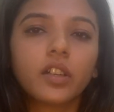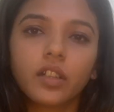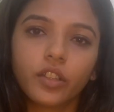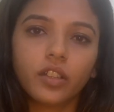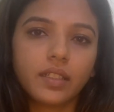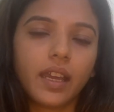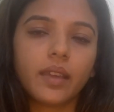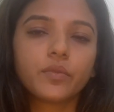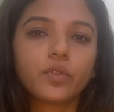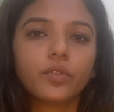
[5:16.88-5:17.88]
your
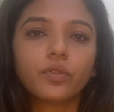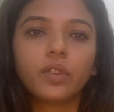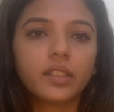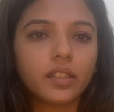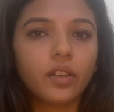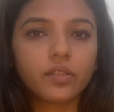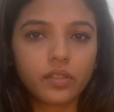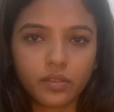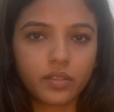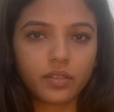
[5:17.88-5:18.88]
time, so you rather
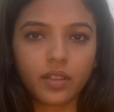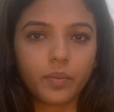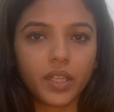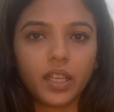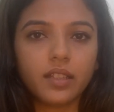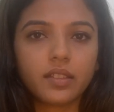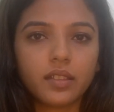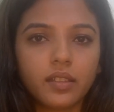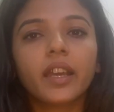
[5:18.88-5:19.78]
outsource it to somebody else.